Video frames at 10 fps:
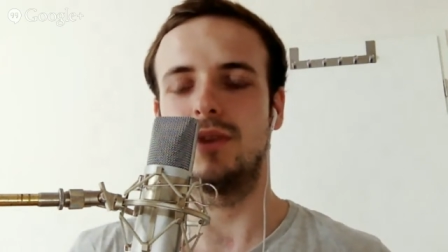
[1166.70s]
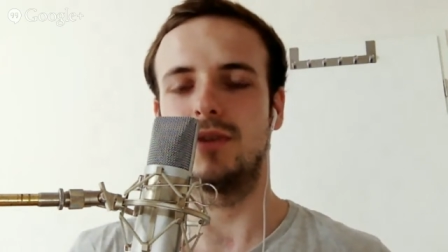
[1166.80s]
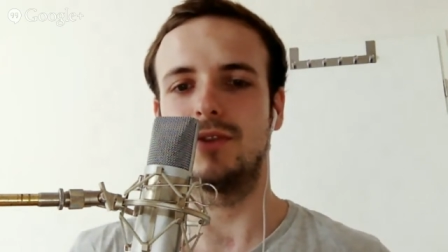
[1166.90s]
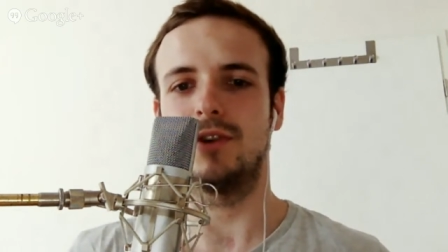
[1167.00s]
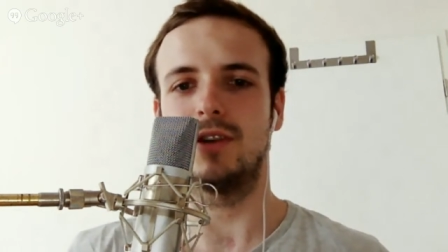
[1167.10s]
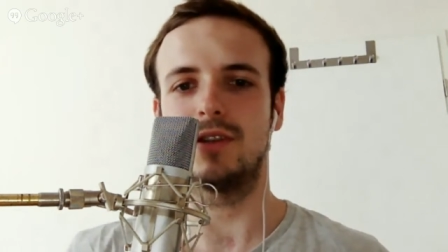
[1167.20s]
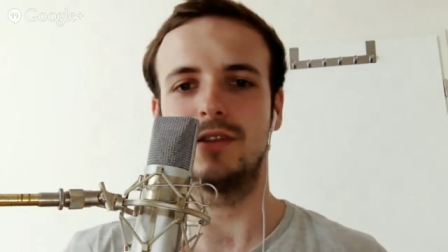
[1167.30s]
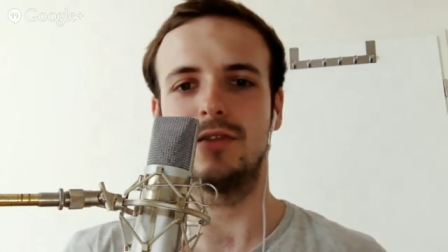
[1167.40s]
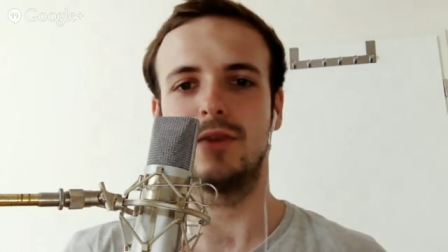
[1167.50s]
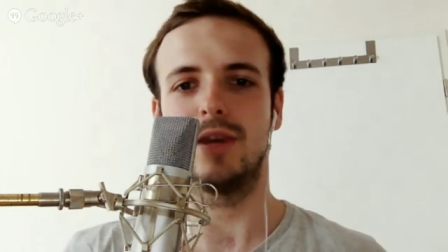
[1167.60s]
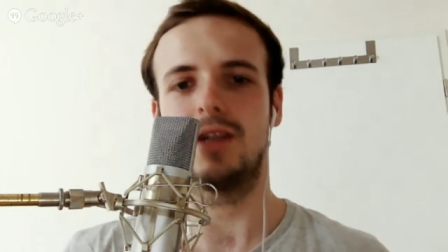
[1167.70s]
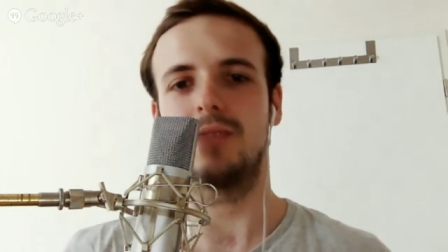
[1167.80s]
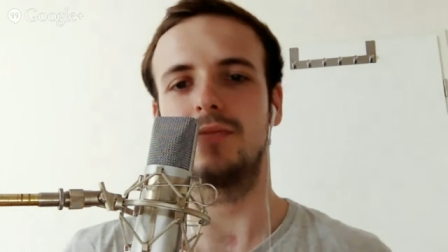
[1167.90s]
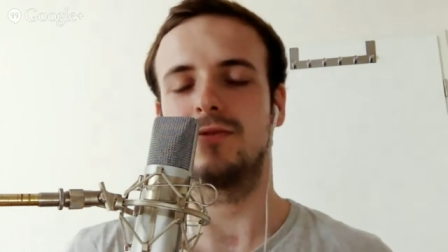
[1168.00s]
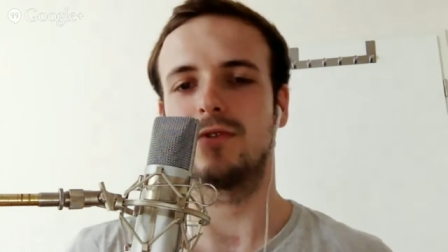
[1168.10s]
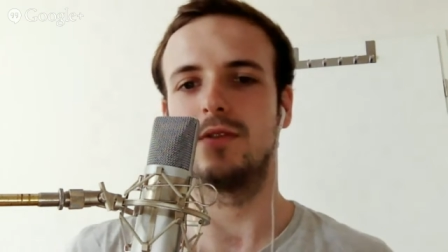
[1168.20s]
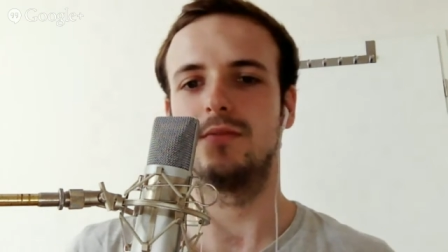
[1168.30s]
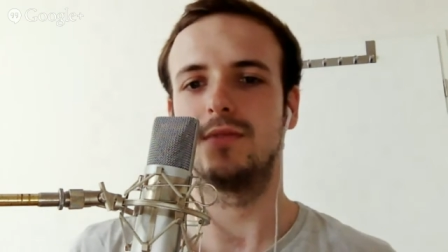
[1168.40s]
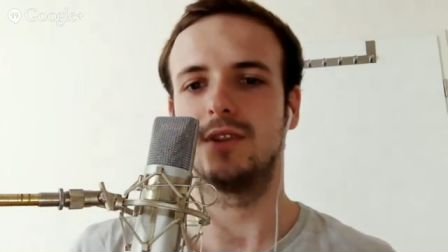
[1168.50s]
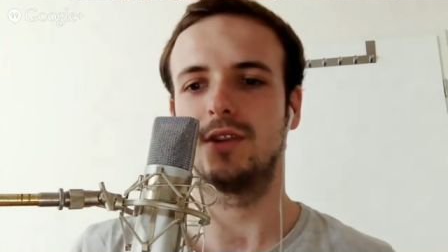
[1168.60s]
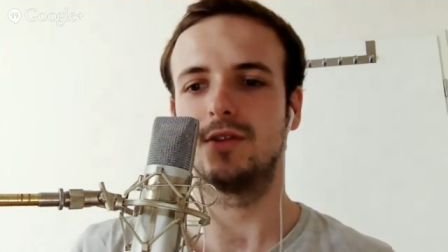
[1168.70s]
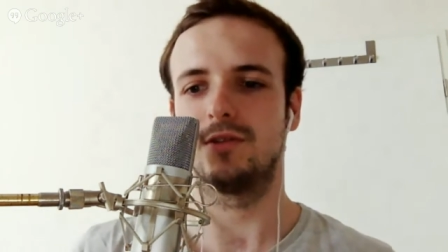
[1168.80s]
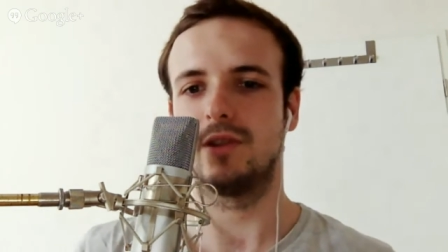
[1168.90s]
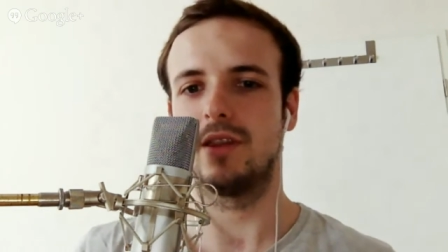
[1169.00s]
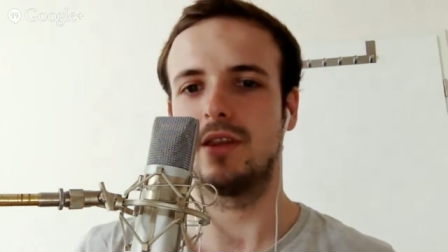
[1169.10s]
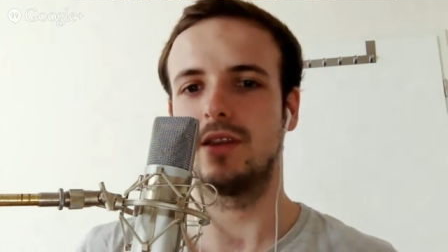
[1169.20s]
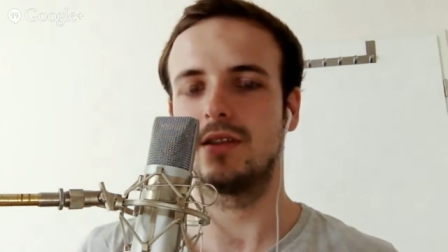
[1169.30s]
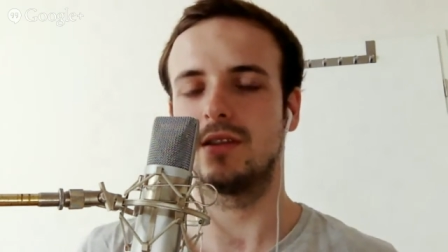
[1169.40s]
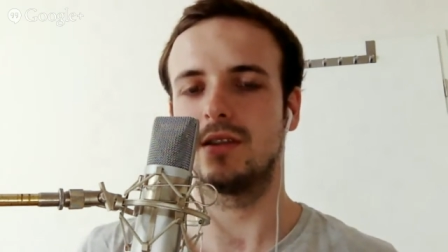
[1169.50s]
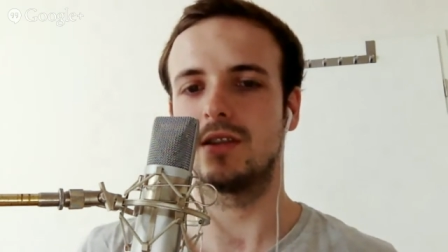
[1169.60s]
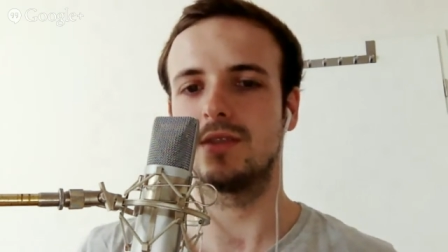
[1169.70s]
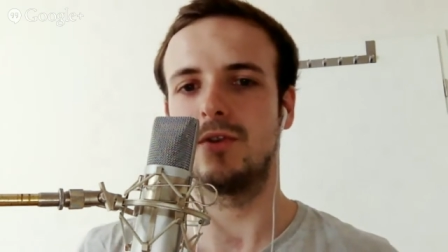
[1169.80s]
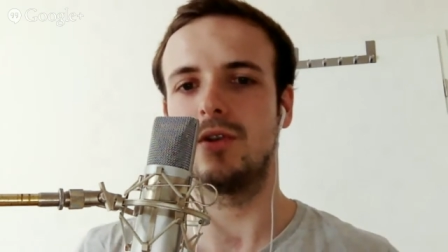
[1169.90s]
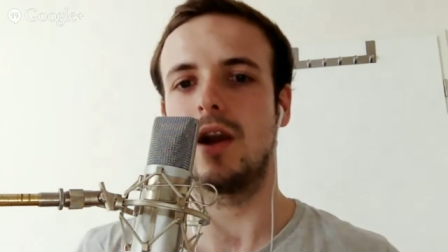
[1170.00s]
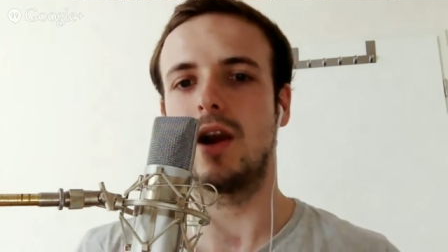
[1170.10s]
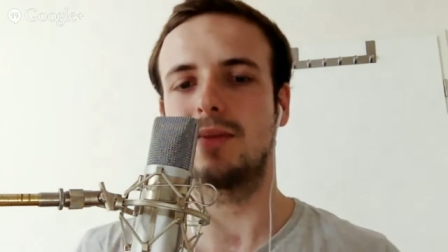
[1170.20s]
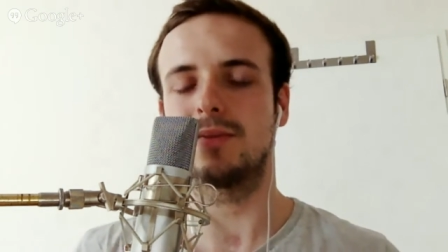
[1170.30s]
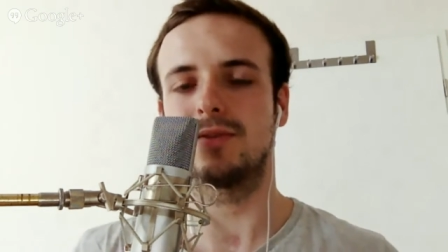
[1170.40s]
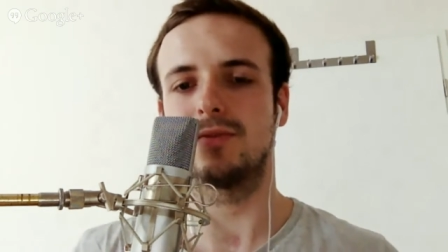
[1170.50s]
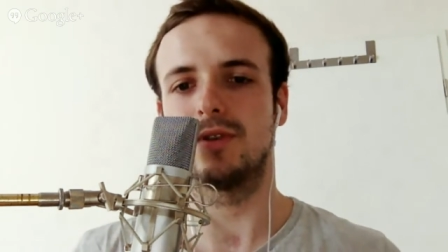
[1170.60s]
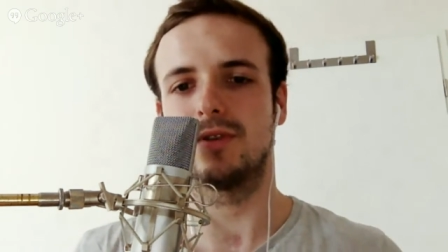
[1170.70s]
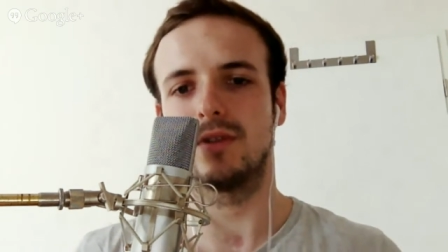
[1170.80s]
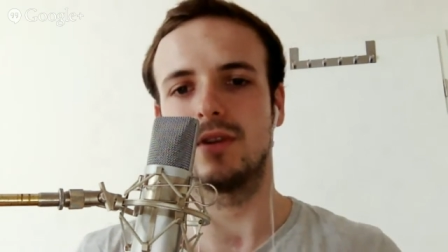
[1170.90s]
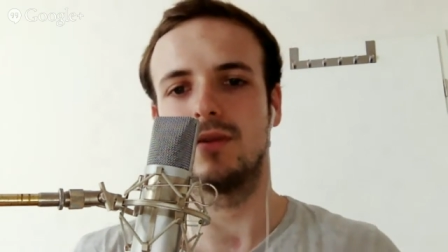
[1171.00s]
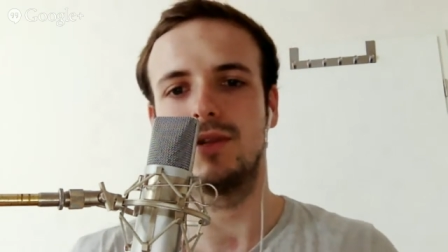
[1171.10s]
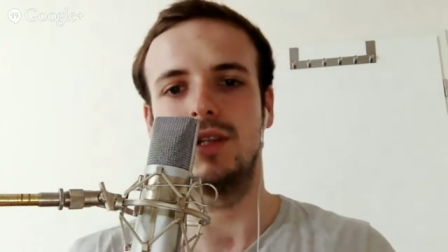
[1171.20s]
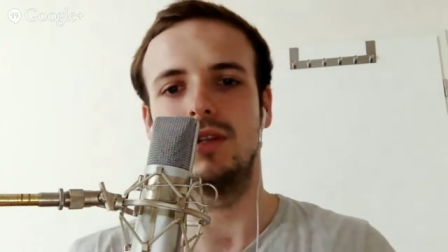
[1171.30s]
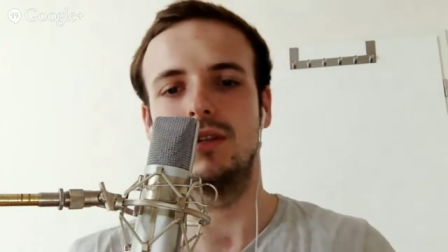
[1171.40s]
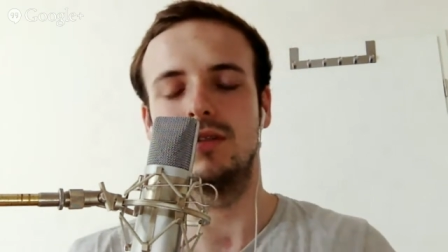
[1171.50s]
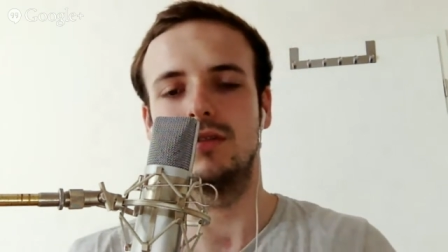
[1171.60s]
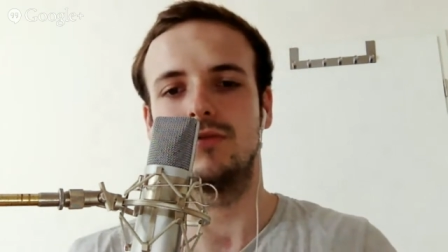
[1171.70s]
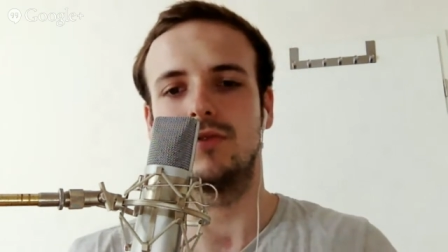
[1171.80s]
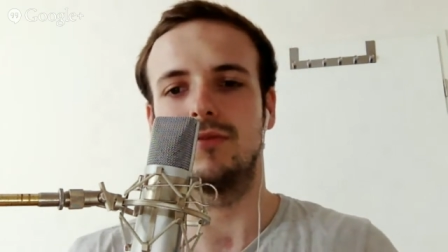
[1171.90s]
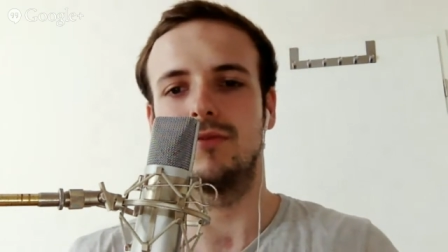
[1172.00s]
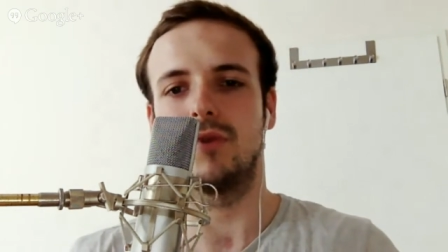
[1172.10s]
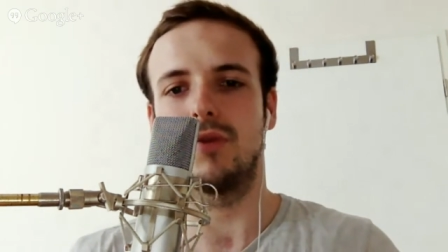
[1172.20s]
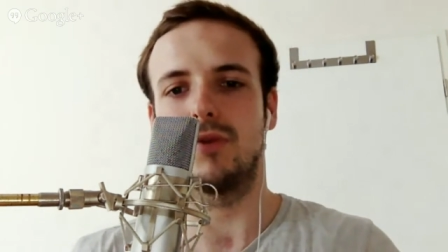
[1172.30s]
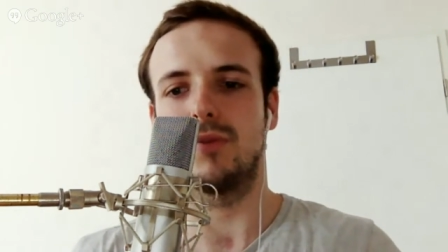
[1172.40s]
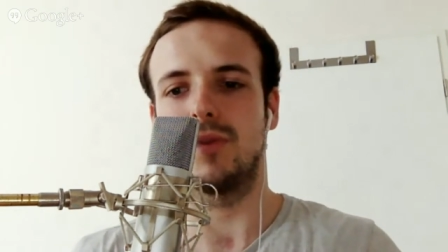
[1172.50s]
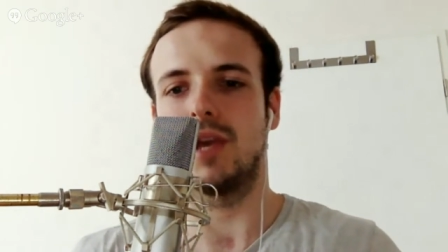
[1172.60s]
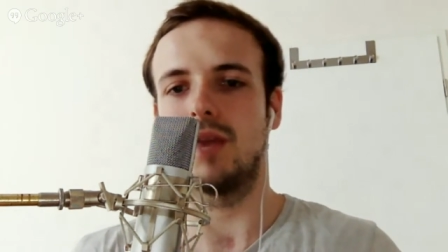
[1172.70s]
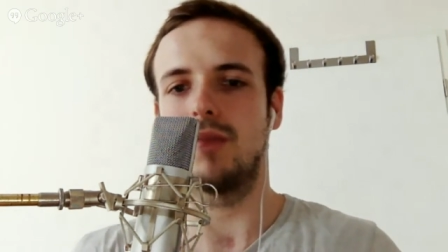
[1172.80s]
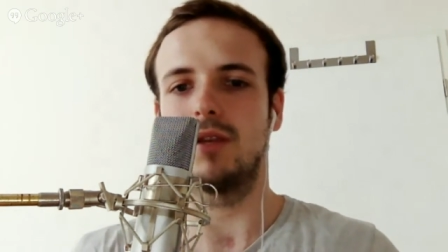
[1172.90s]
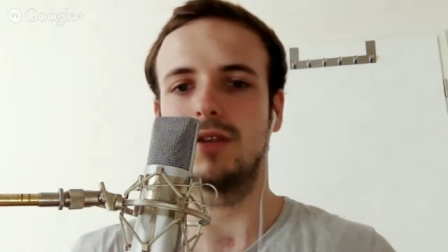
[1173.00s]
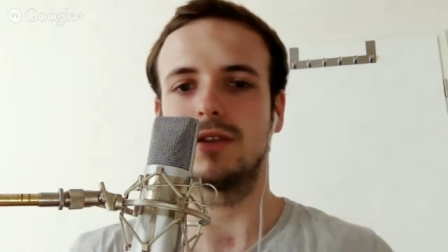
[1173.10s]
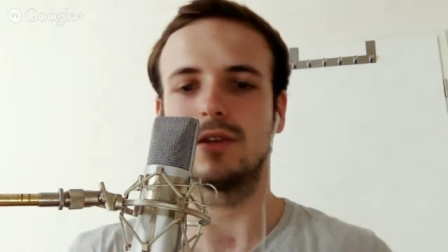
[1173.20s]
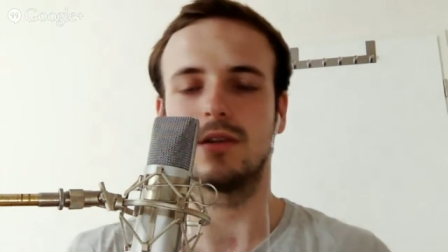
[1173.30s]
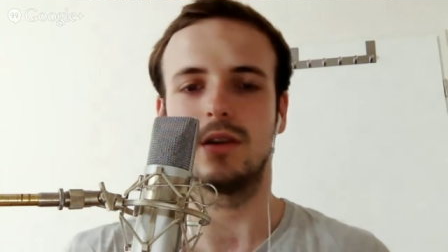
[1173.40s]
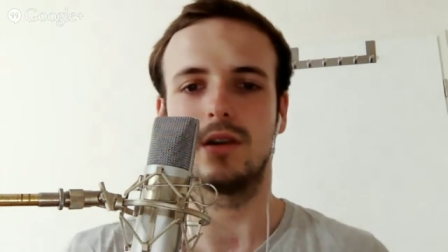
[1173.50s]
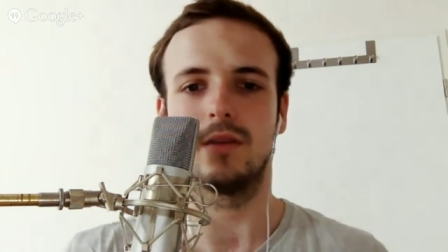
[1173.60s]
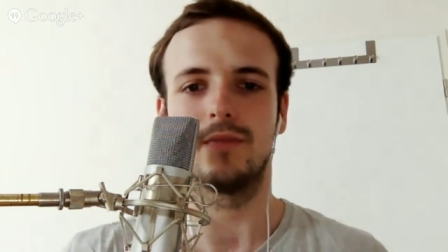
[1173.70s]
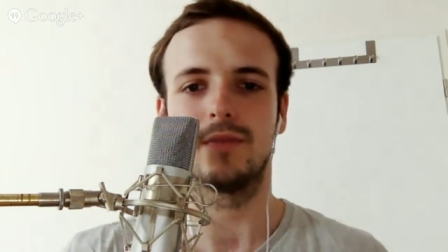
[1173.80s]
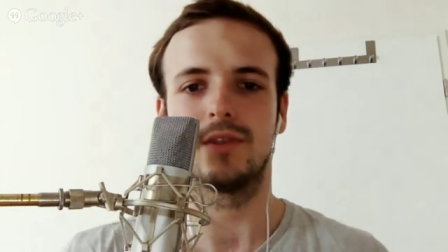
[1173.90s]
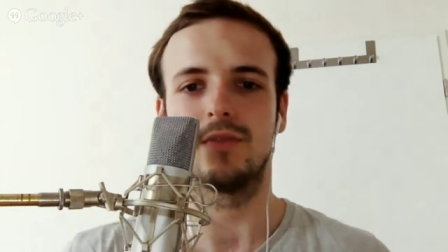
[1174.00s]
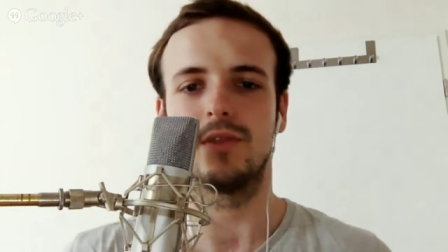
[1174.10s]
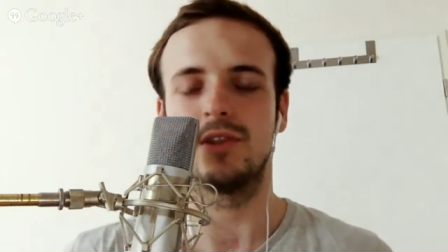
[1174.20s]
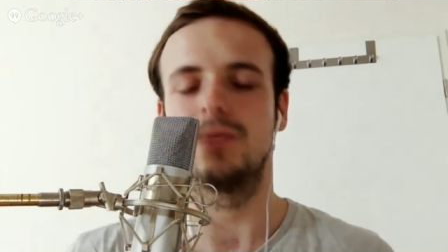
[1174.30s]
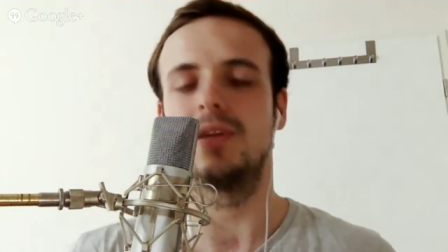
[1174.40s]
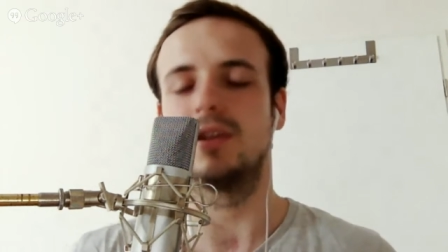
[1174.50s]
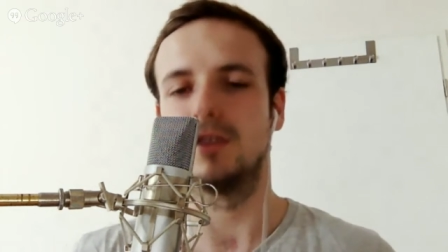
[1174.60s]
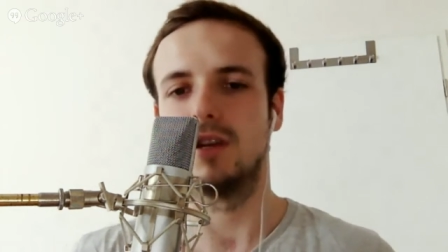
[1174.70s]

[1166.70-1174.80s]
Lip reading: but you hustle your way up from doing these smaller apps with with BAB, so BGB,